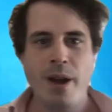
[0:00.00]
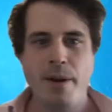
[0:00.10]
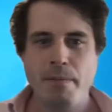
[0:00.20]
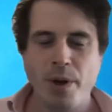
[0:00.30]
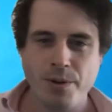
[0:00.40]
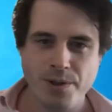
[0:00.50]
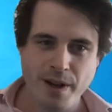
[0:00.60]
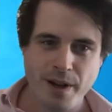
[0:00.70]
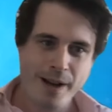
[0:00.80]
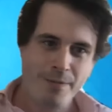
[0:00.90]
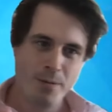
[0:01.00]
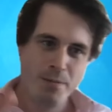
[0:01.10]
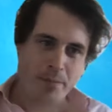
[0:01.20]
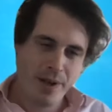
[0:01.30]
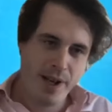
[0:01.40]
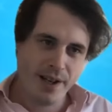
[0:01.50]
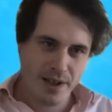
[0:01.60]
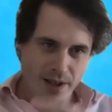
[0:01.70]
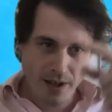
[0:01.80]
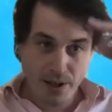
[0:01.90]
models in our platform to
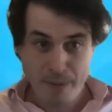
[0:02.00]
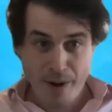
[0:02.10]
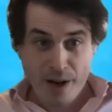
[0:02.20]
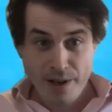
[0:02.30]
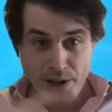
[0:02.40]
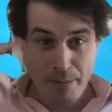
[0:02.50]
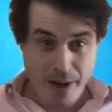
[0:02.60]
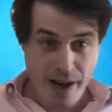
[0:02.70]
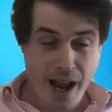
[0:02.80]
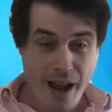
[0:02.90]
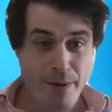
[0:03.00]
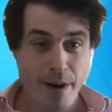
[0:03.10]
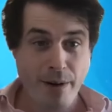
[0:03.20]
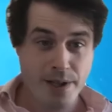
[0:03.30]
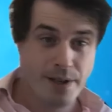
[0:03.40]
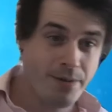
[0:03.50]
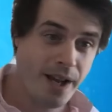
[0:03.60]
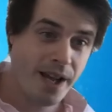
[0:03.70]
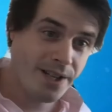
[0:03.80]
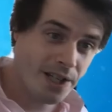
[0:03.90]
predict demand, supply at various different
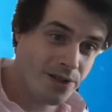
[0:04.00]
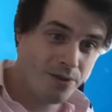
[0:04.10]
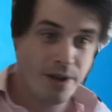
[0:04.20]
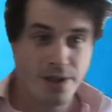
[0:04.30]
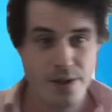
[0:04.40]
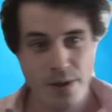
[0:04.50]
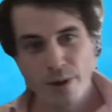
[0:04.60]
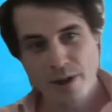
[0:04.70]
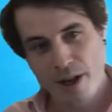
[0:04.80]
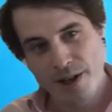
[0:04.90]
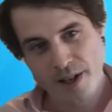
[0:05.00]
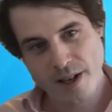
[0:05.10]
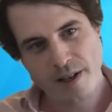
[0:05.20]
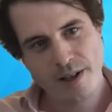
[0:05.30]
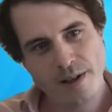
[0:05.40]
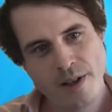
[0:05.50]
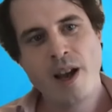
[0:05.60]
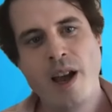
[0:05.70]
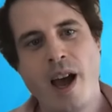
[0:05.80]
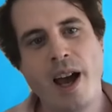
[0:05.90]
NHS trusts or donor centers.
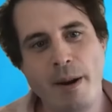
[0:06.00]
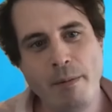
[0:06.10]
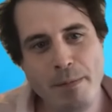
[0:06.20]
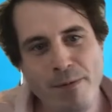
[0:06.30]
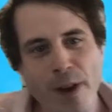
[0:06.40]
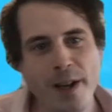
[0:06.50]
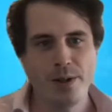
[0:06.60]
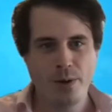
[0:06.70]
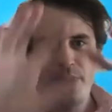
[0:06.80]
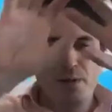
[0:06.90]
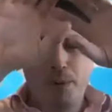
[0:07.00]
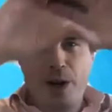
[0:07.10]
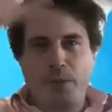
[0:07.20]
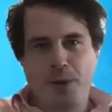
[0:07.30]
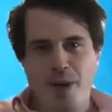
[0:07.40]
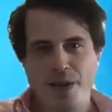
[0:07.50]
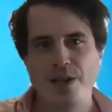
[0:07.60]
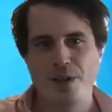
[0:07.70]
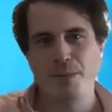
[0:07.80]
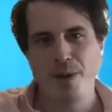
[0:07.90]
And then we fed this all into a big
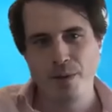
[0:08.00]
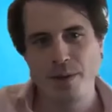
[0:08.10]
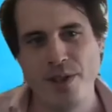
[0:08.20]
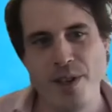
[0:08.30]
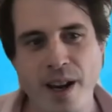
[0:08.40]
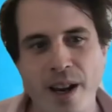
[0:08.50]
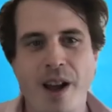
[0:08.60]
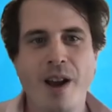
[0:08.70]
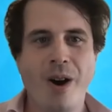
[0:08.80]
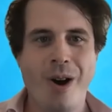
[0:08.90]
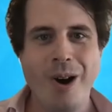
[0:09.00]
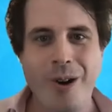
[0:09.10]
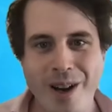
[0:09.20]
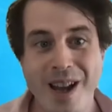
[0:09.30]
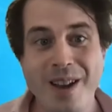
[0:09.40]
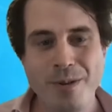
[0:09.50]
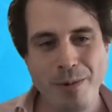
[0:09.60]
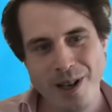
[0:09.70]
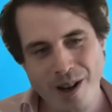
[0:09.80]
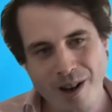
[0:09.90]
optimization model to say, all right, now that
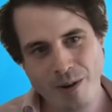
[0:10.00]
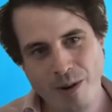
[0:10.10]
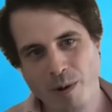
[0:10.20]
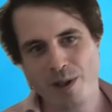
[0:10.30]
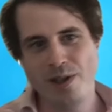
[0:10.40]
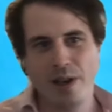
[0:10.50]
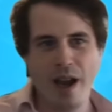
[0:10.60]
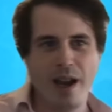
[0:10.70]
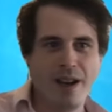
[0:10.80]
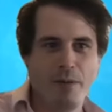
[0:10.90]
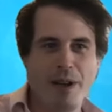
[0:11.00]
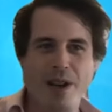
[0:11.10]
we know we know